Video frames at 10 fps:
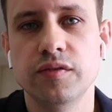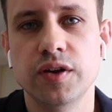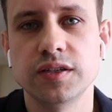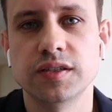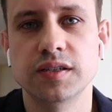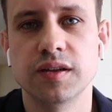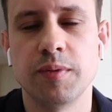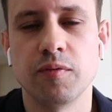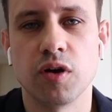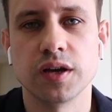universities
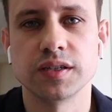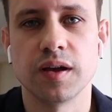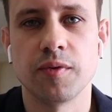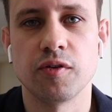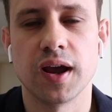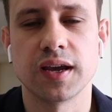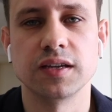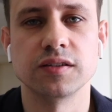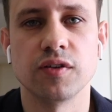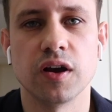have been rising up the
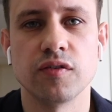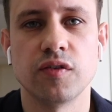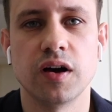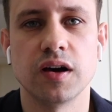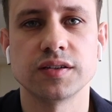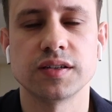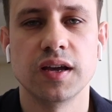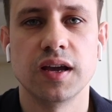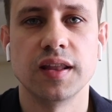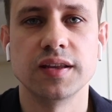rankings very fast
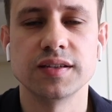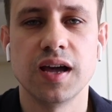and there's